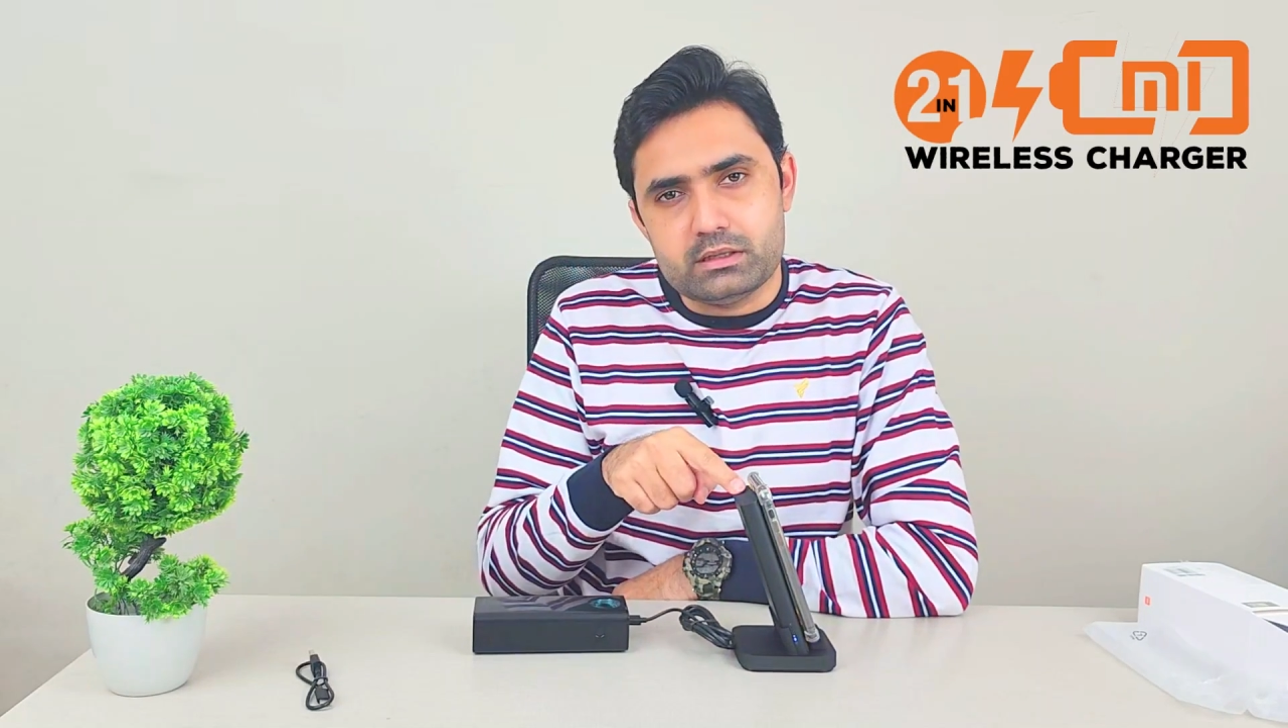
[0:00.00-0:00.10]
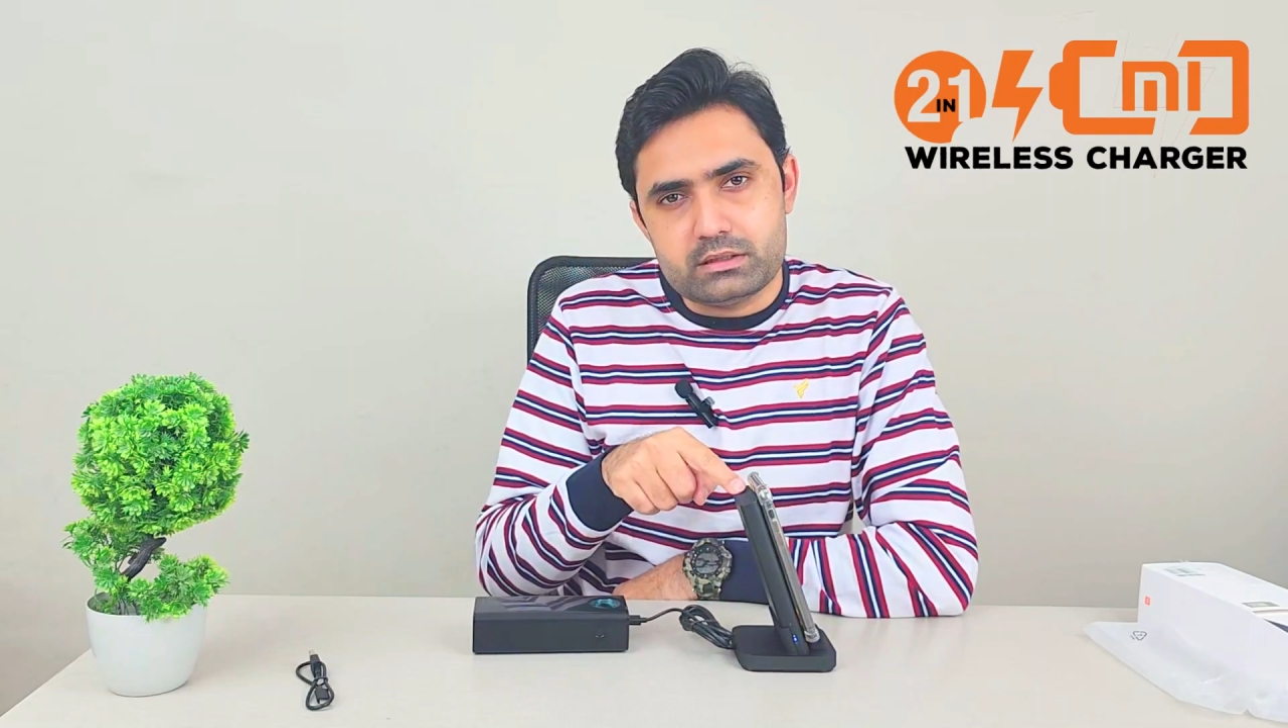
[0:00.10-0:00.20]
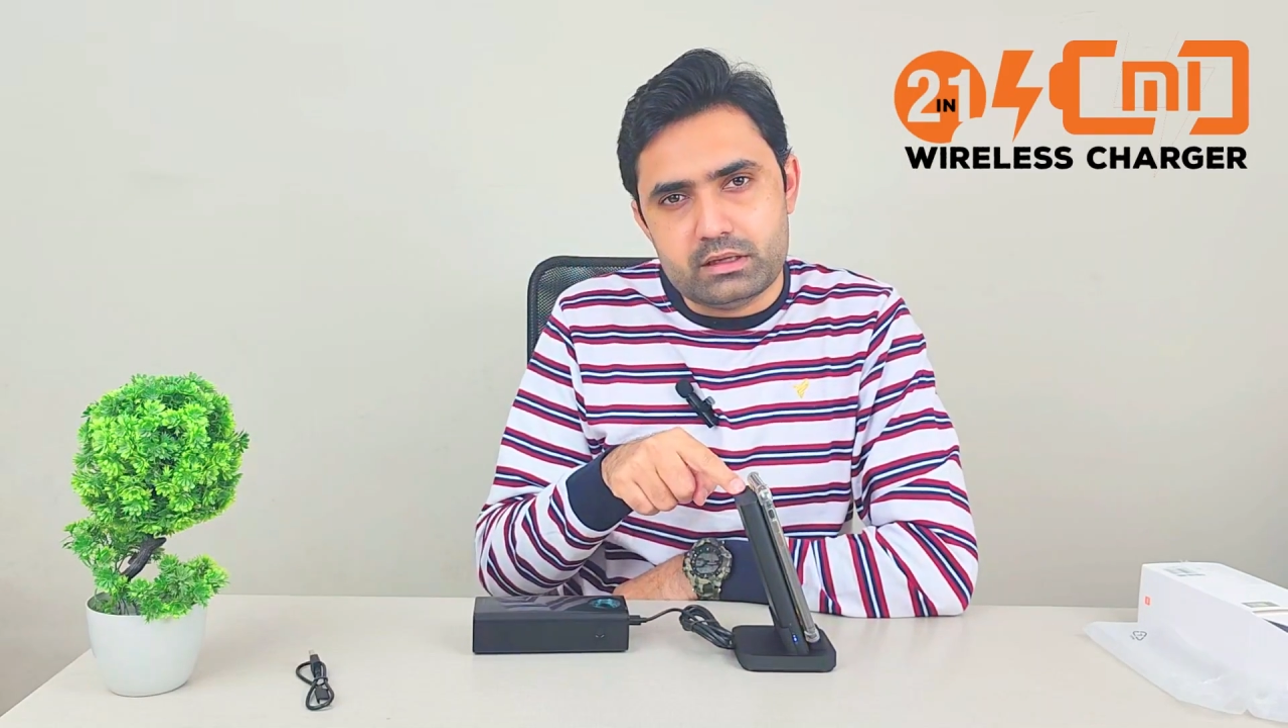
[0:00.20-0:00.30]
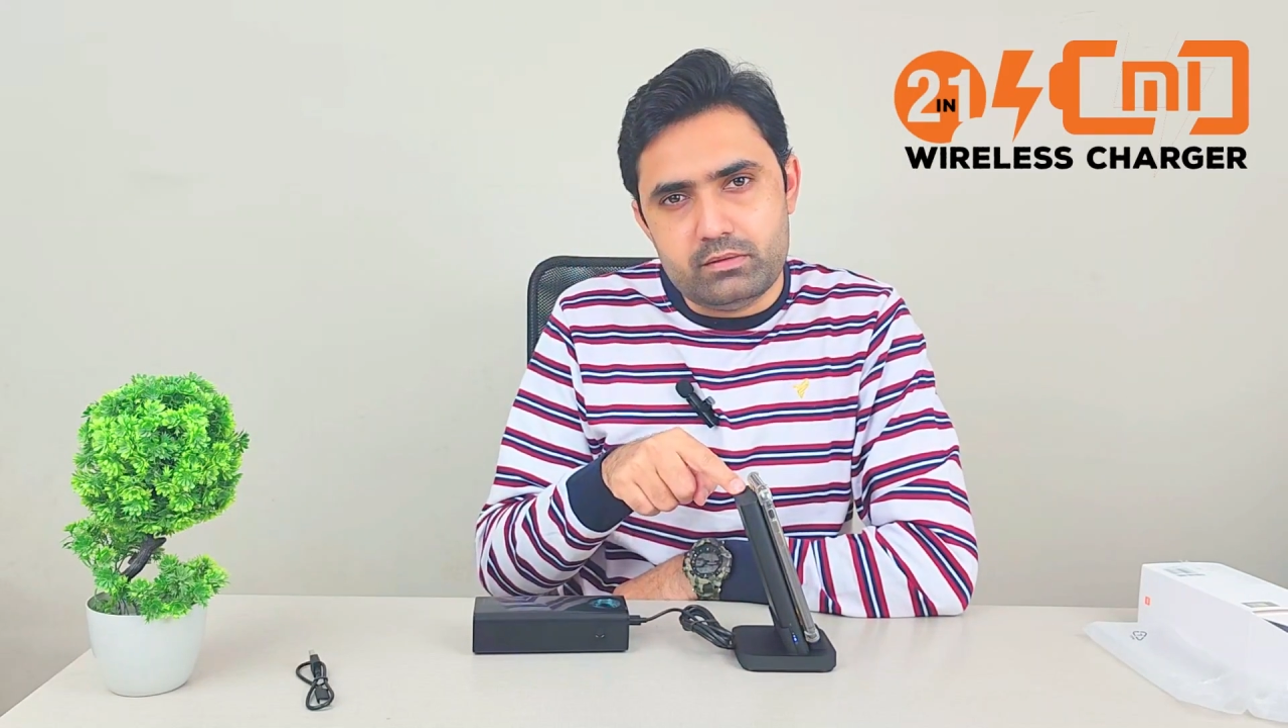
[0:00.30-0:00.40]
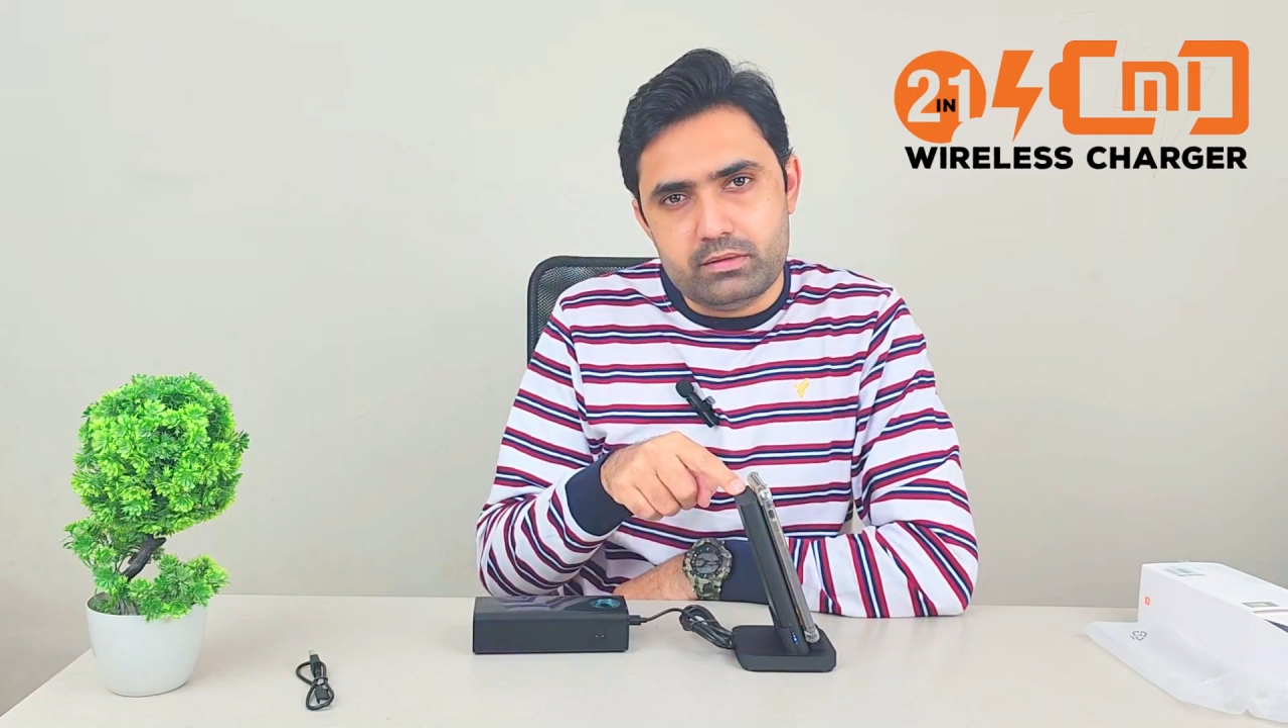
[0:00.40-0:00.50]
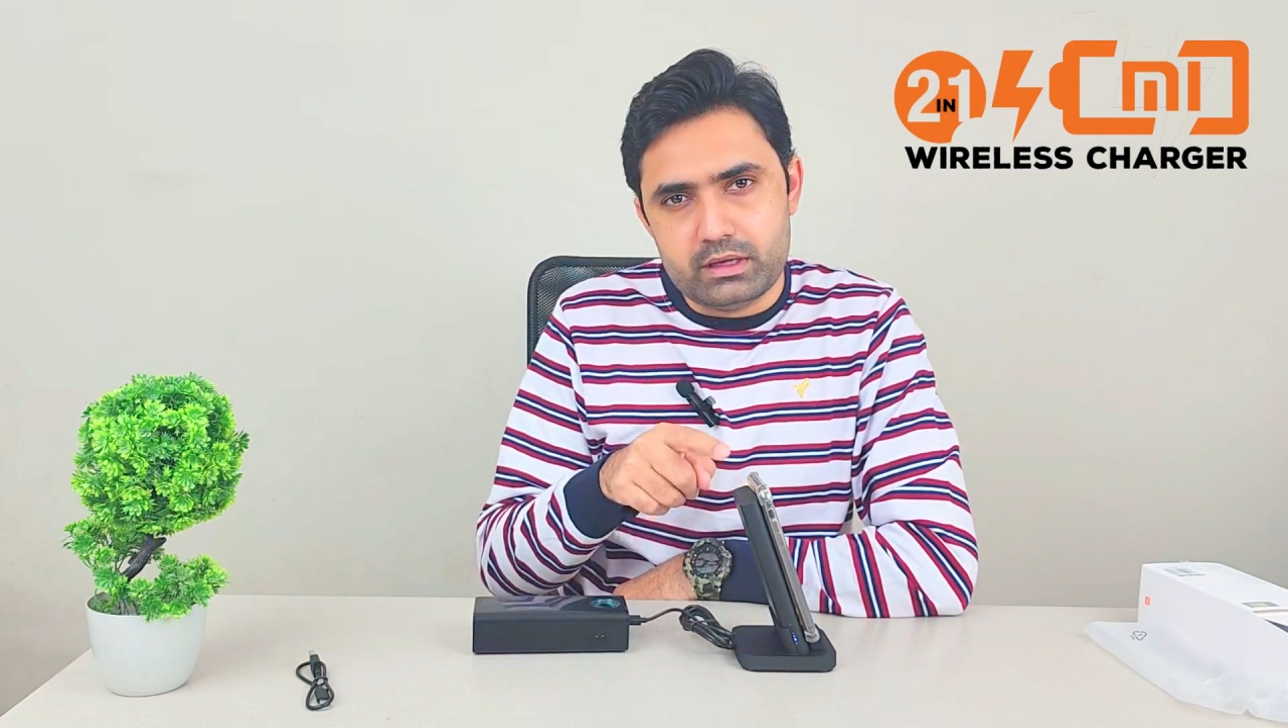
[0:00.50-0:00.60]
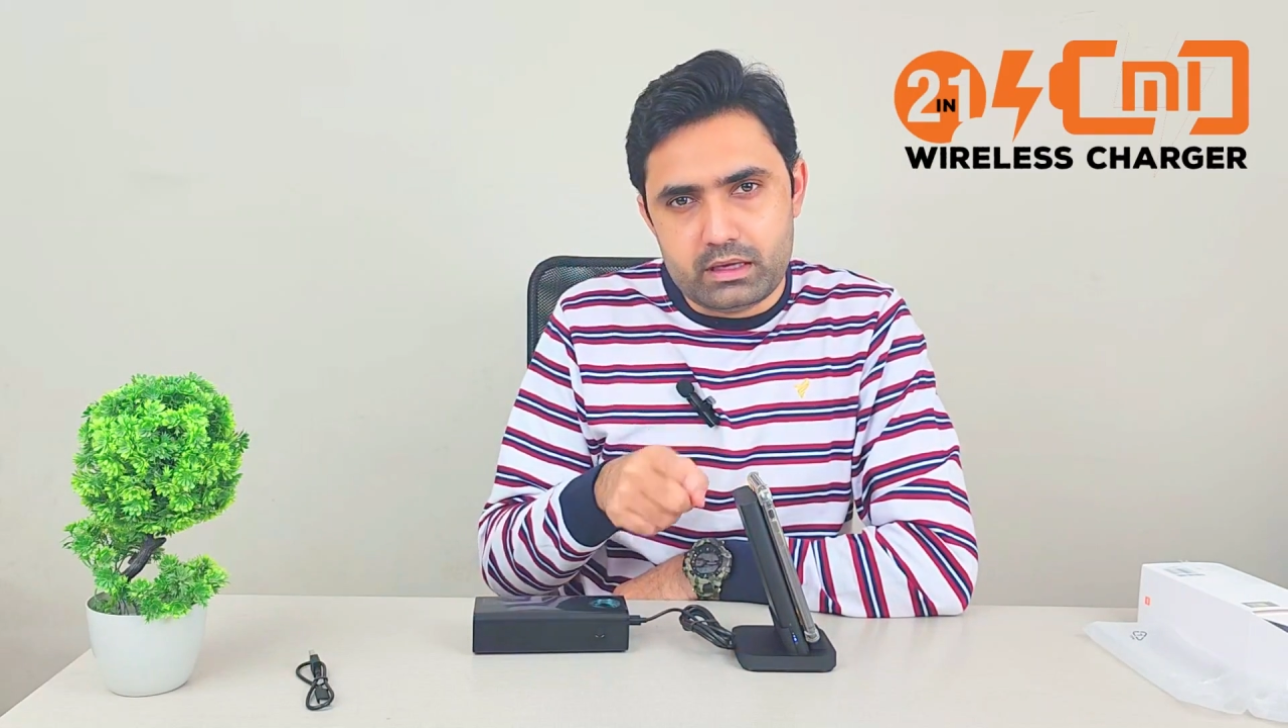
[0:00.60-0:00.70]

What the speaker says: itself